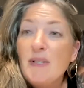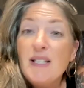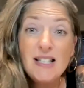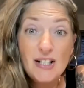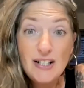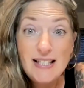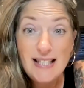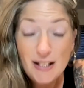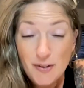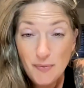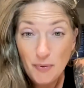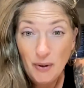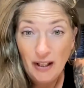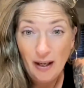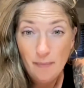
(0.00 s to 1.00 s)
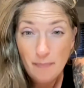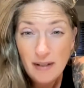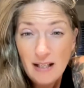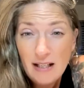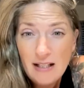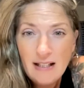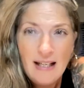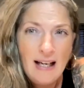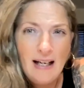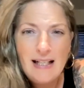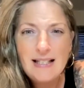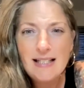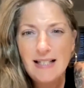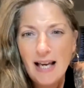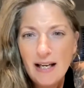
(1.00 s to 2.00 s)
successful can I be? Can
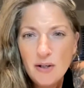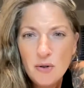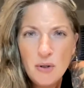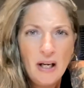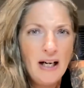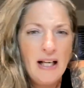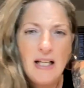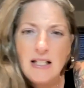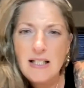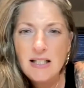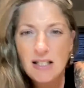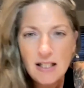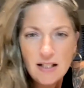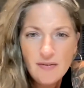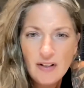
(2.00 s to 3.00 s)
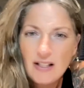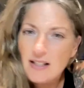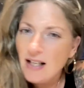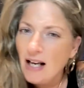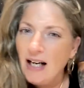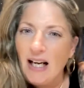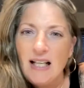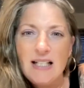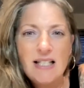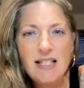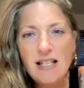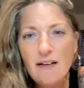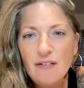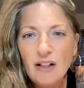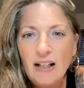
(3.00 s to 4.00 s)
I scale? Can I get to six figures? Can I get to
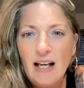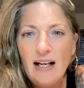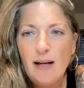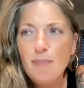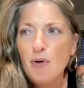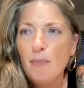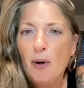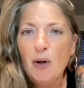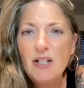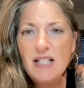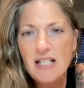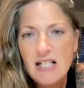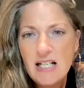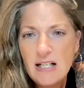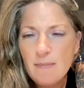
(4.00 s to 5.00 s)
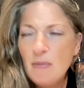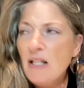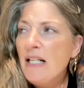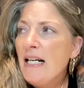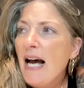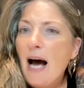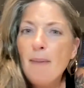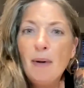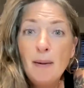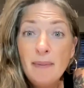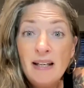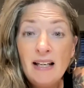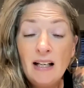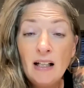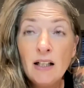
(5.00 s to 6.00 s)
seven? Can I promote a team? Am I
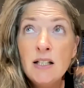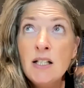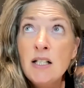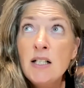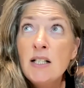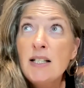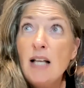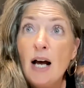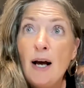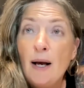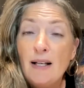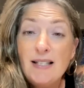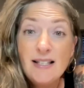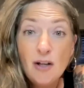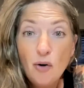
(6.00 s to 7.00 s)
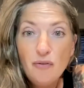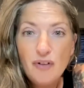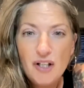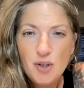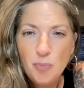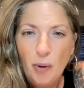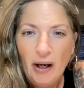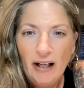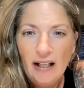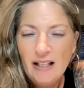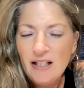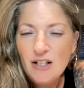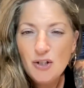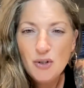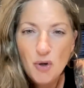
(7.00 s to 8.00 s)
being selfish
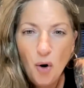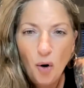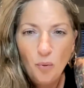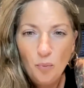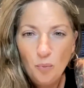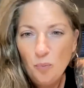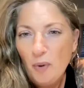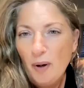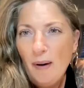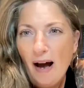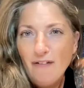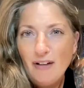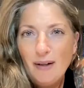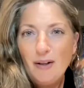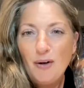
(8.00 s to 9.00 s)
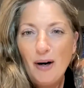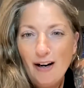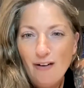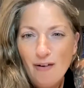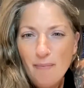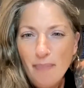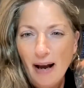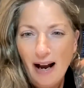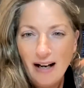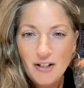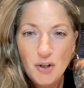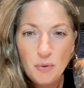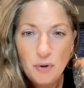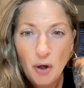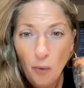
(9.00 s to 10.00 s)
by not having greater
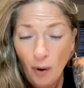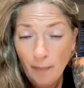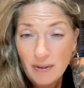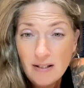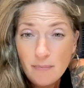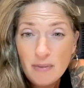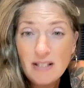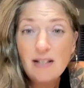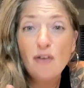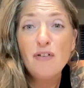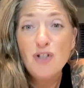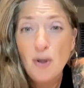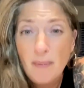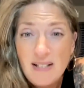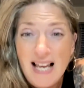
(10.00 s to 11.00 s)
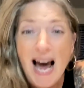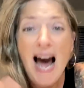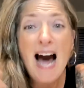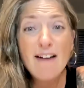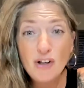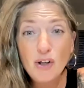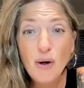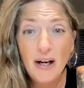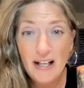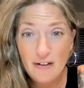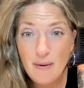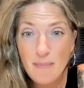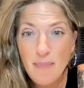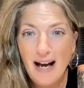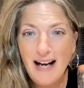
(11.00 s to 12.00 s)
impact? Oh no, I mustn't be selfish. I must have a
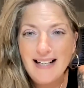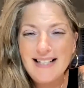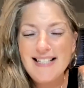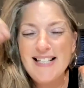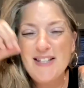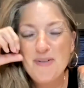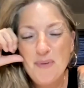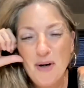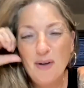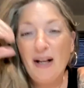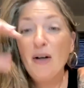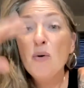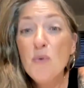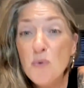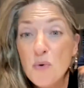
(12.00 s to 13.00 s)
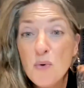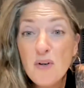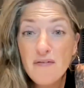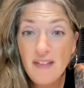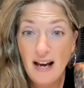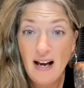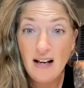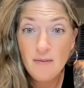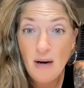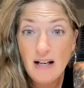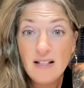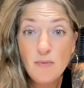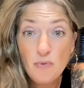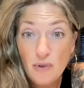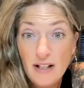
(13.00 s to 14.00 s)
greater impact in the world. Like all of that
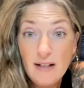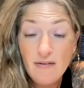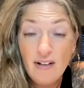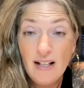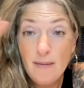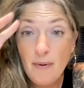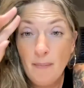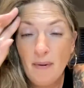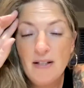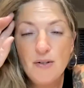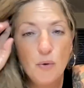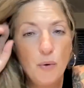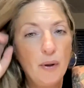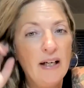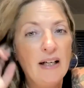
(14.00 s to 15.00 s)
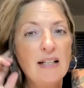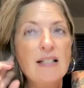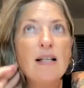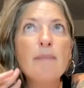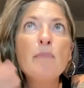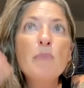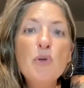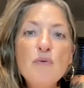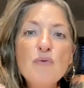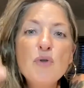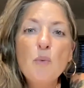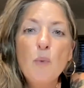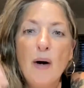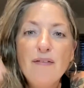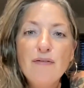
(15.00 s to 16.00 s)
has really, really been my story. And as I
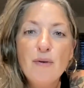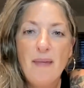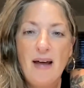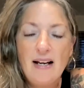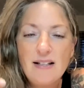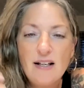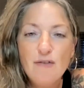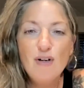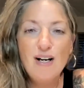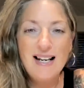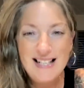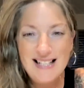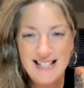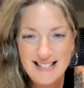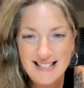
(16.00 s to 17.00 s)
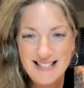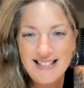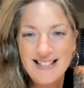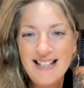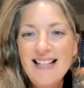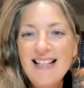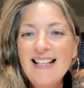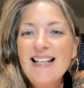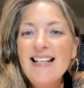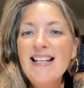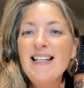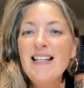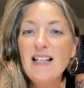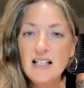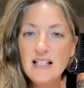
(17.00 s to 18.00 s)
moved away from that, as I released
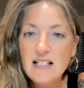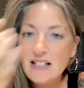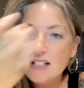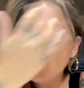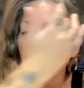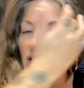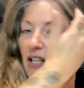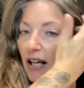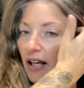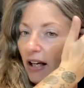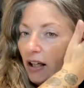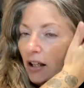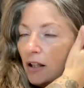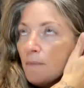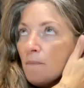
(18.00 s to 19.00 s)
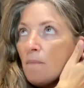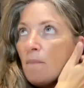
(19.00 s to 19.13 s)
the conditioning,